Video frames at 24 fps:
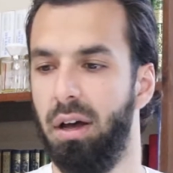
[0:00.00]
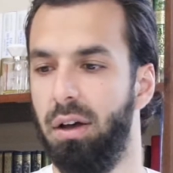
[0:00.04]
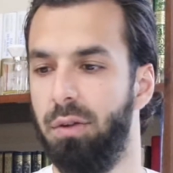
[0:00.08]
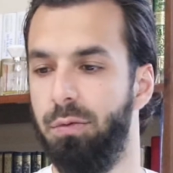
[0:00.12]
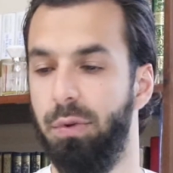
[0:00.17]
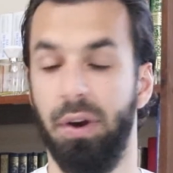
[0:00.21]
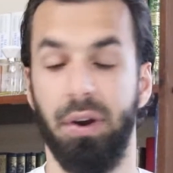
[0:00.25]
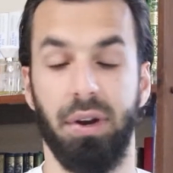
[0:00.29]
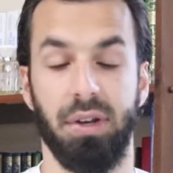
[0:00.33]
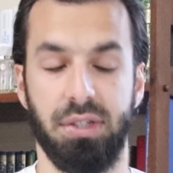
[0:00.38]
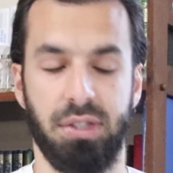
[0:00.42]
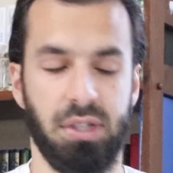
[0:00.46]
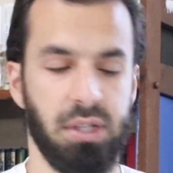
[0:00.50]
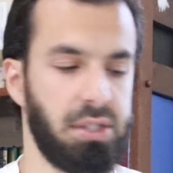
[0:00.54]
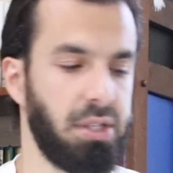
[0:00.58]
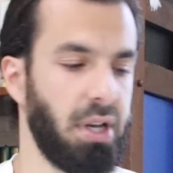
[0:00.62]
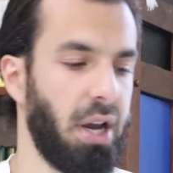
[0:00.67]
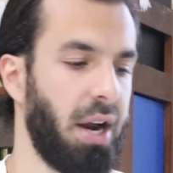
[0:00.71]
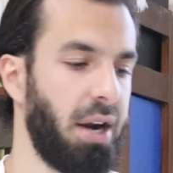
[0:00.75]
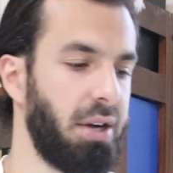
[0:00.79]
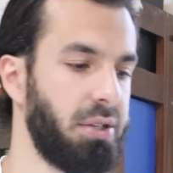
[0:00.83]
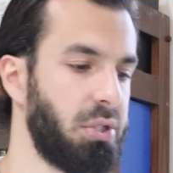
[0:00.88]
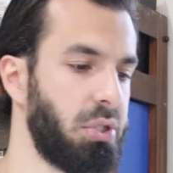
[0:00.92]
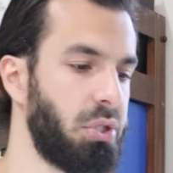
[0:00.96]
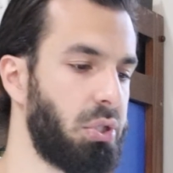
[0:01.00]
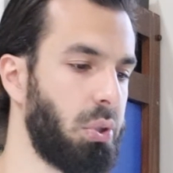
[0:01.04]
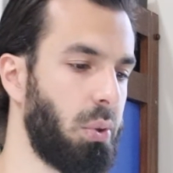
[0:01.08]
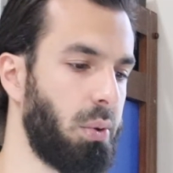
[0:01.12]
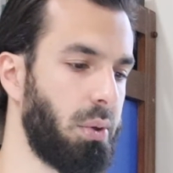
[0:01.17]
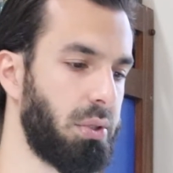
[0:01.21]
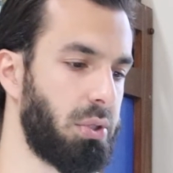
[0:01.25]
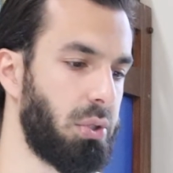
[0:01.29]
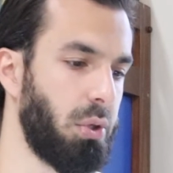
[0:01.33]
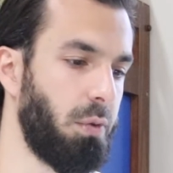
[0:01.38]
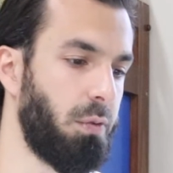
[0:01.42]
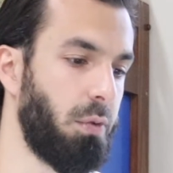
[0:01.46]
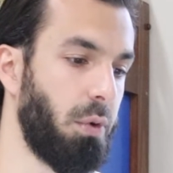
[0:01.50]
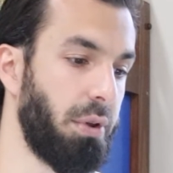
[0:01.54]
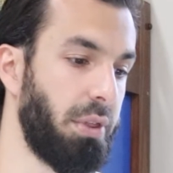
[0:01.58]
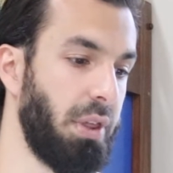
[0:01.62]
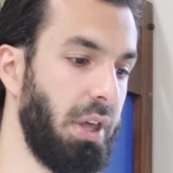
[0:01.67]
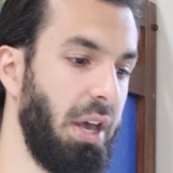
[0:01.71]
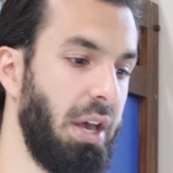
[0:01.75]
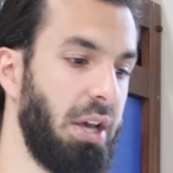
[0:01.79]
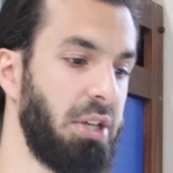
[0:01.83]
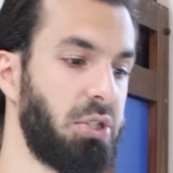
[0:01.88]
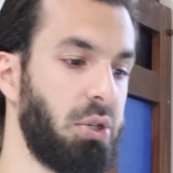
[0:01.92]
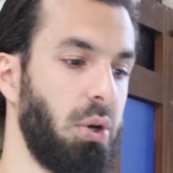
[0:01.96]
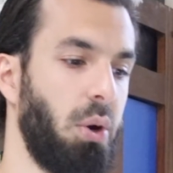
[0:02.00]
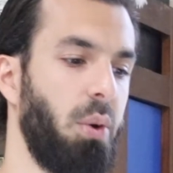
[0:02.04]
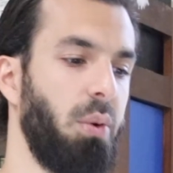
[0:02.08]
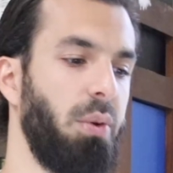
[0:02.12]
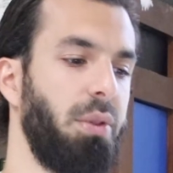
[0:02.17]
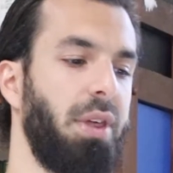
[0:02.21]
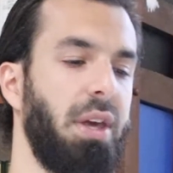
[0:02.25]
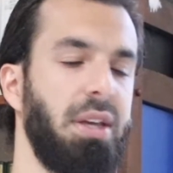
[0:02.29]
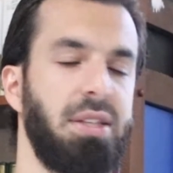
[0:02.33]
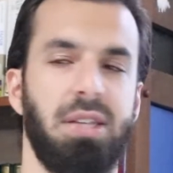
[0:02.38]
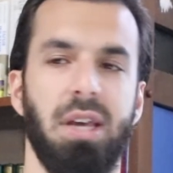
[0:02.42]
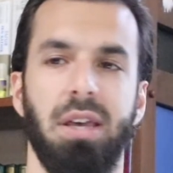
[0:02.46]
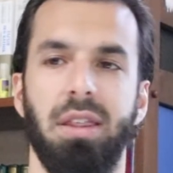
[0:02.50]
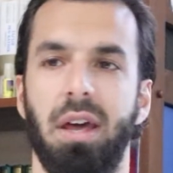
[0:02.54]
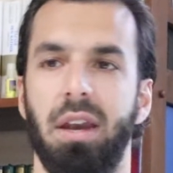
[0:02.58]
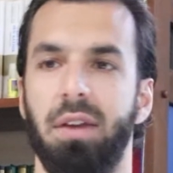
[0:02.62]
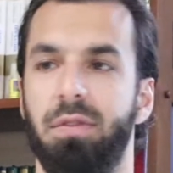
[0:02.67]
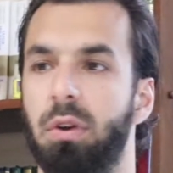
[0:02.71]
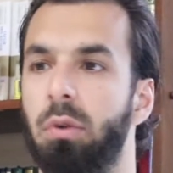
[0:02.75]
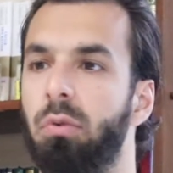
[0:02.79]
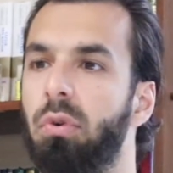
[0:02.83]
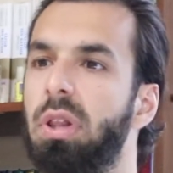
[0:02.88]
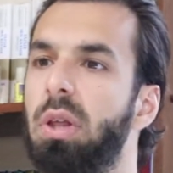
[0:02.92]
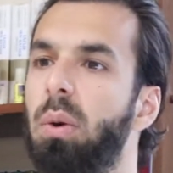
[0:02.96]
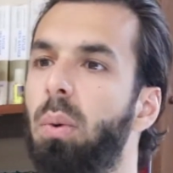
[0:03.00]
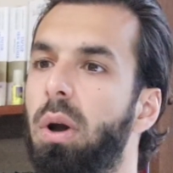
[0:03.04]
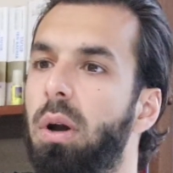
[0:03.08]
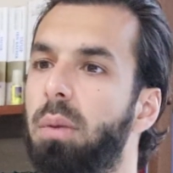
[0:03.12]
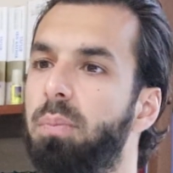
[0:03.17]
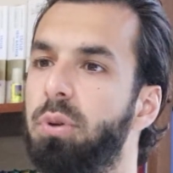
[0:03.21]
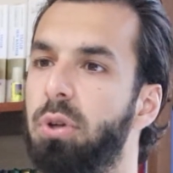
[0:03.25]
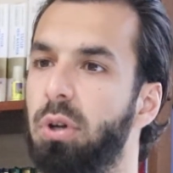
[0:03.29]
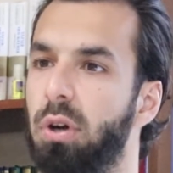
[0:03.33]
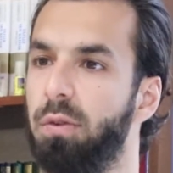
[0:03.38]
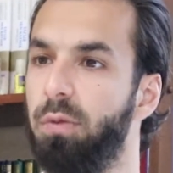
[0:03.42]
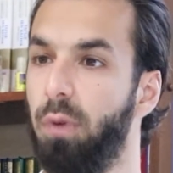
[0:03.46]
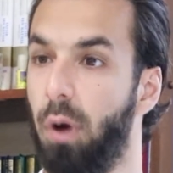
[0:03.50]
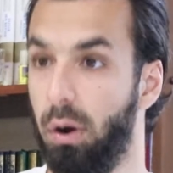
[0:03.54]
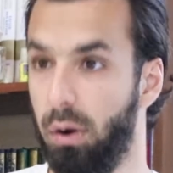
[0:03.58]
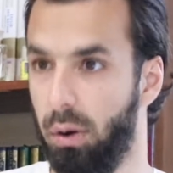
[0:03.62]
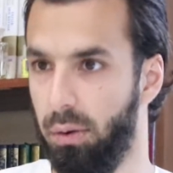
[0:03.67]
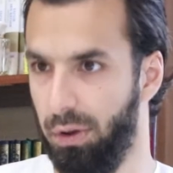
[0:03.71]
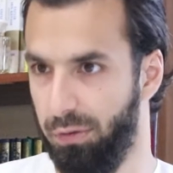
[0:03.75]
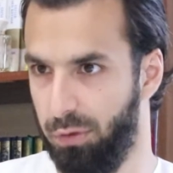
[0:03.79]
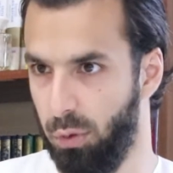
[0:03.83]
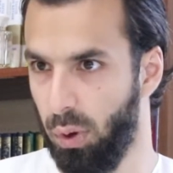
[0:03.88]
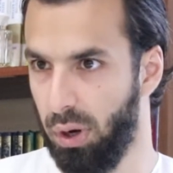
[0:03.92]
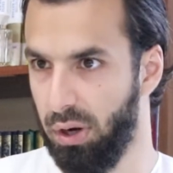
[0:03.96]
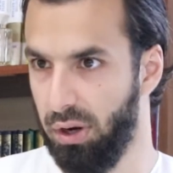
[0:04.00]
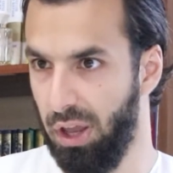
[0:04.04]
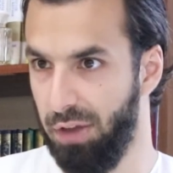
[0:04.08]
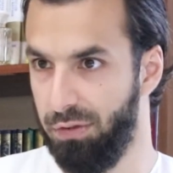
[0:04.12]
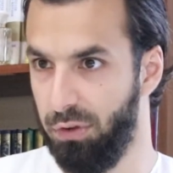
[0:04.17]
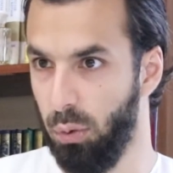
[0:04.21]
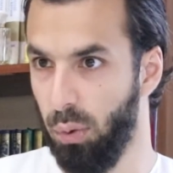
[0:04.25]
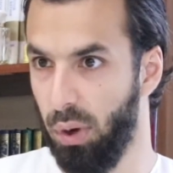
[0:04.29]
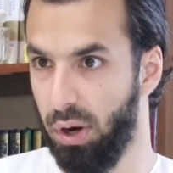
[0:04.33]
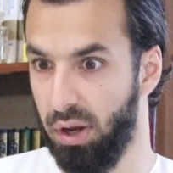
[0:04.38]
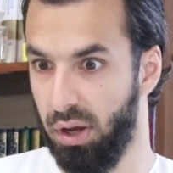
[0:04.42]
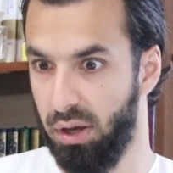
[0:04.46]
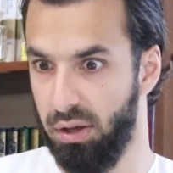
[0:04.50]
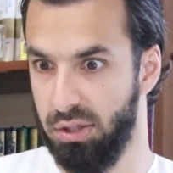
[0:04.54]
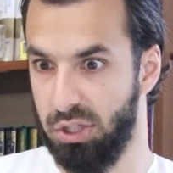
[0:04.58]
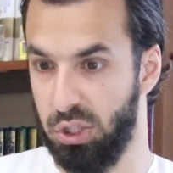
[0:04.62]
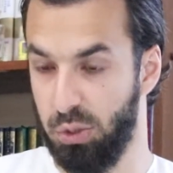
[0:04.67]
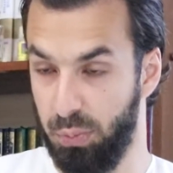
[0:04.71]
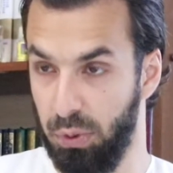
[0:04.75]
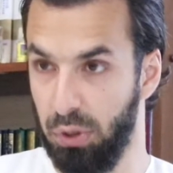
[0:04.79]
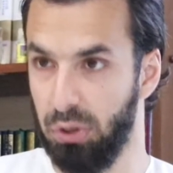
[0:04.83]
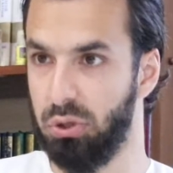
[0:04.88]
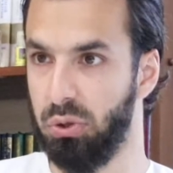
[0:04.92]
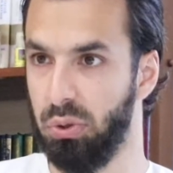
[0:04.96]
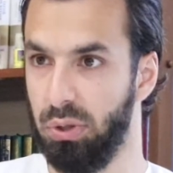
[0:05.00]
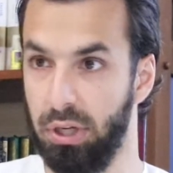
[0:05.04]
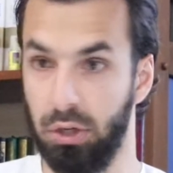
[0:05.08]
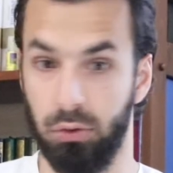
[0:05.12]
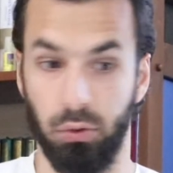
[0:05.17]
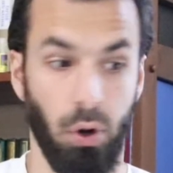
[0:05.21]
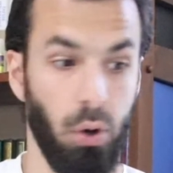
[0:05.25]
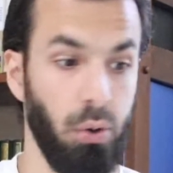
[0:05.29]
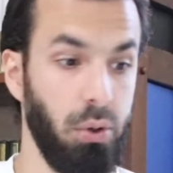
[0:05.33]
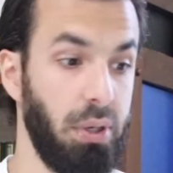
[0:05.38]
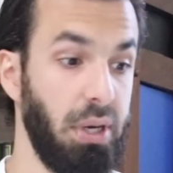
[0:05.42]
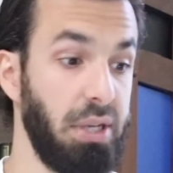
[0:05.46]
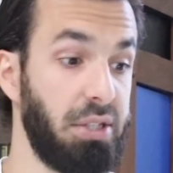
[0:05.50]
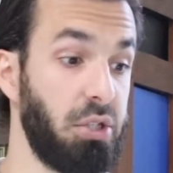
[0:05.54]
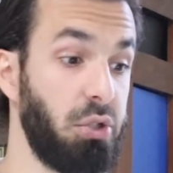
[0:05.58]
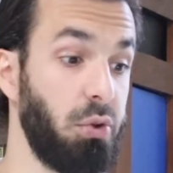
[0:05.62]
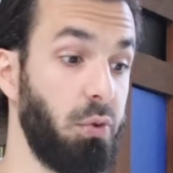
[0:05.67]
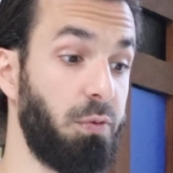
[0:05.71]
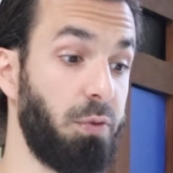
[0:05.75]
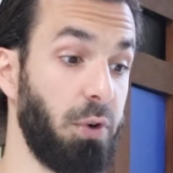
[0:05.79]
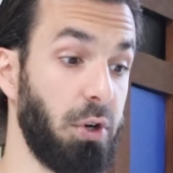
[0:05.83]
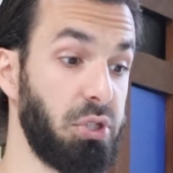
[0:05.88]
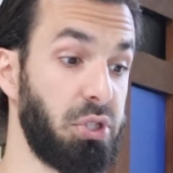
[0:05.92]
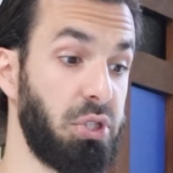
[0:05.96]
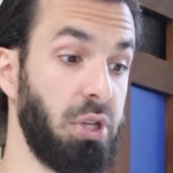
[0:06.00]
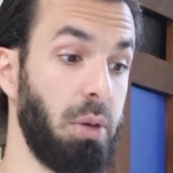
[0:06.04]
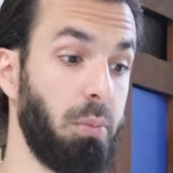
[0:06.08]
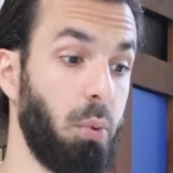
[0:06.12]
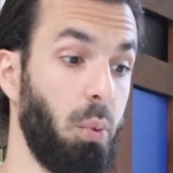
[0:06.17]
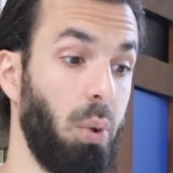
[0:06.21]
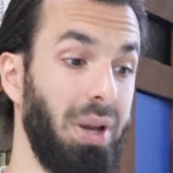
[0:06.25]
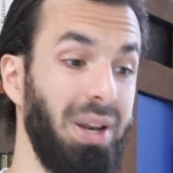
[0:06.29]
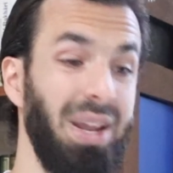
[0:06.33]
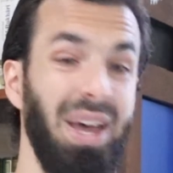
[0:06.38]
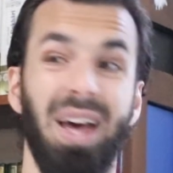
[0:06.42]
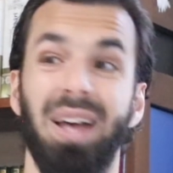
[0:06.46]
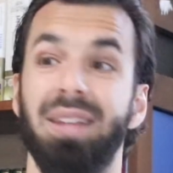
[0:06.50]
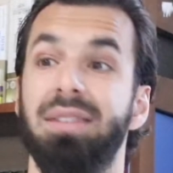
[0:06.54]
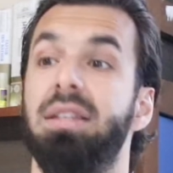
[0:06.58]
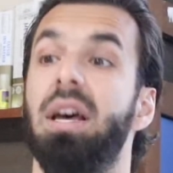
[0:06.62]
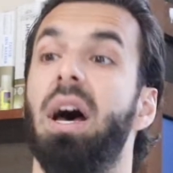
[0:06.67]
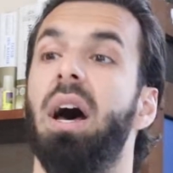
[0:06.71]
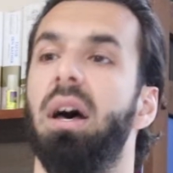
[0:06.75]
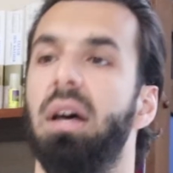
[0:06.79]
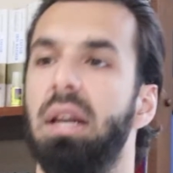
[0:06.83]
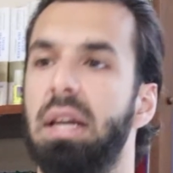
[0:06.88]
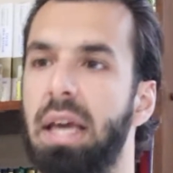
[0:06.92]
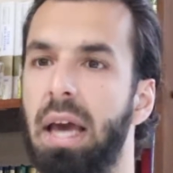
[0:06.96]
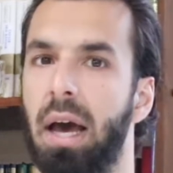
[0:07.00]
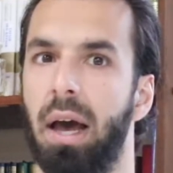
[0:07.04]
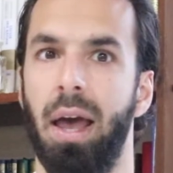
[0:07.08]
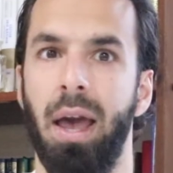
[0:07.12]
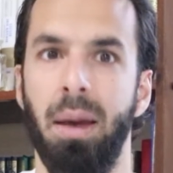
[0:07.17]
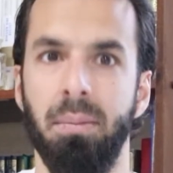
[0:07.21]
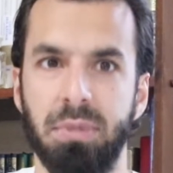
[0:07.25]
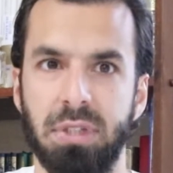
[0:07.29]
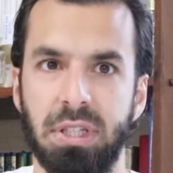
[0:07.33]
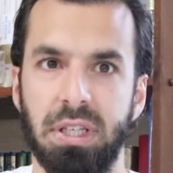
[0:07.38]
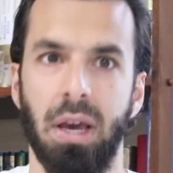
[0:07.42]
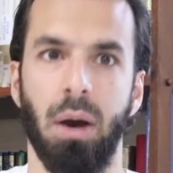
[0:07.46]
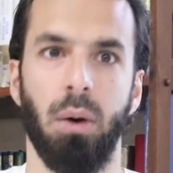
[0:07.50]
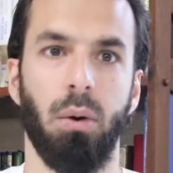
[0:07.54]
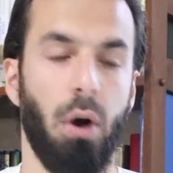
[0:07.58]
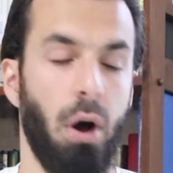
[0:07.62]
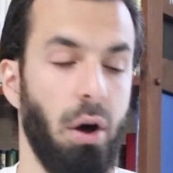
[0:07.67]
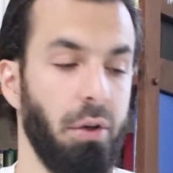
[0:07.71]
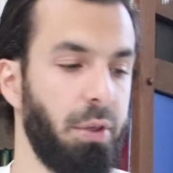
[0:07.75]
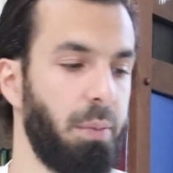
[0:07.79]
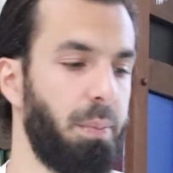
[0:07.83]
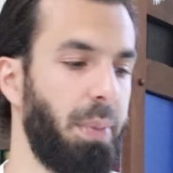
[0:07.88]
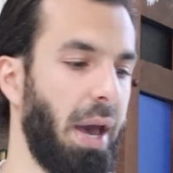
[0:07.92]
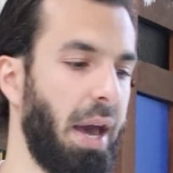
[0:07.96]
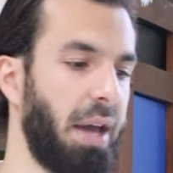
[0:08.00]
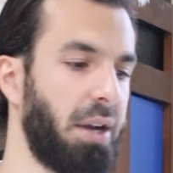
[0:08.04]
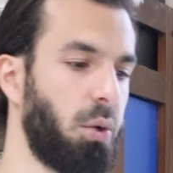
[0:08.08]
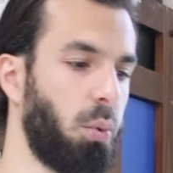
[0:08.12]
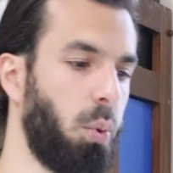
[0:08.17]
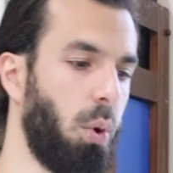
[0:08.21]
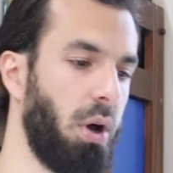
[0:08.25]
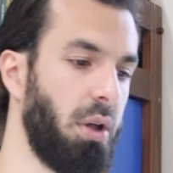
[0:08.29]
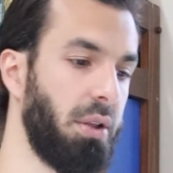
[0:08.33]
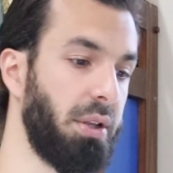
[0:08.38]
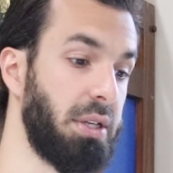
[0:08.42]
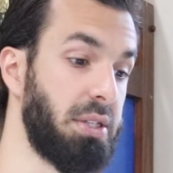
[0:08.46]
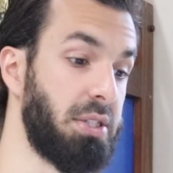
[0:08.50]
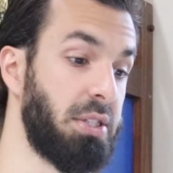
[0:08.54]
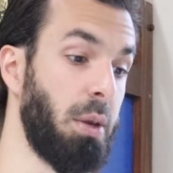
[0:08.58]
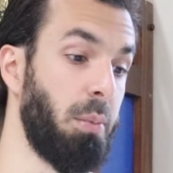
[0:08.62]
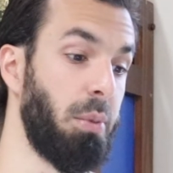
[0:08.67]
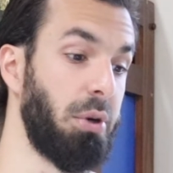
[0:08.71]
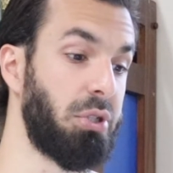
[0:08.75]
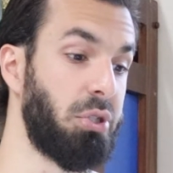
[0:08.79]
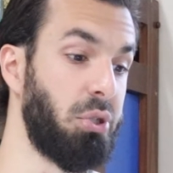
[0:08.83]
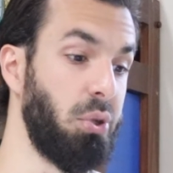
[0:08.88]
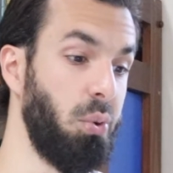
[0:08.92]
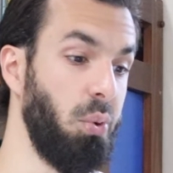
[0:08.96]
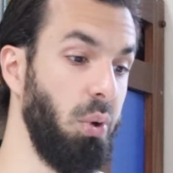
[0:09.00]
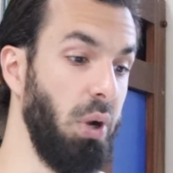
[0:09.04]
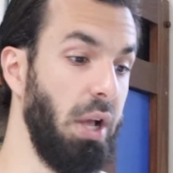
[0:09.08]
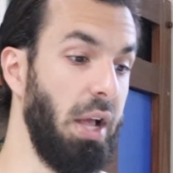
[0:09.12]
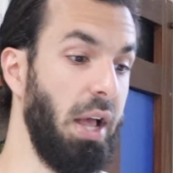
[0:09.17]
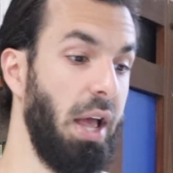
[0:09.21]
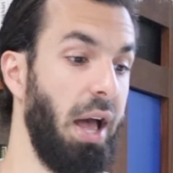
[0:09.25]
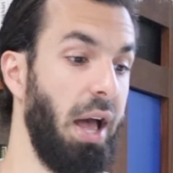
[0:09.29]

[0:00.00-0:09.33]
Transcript: various desires and so on and so forth. So they say that if you really want to if you want to spiritually grow, you need to do first, number one, tahliya, empty out all the bad qualities. Number two,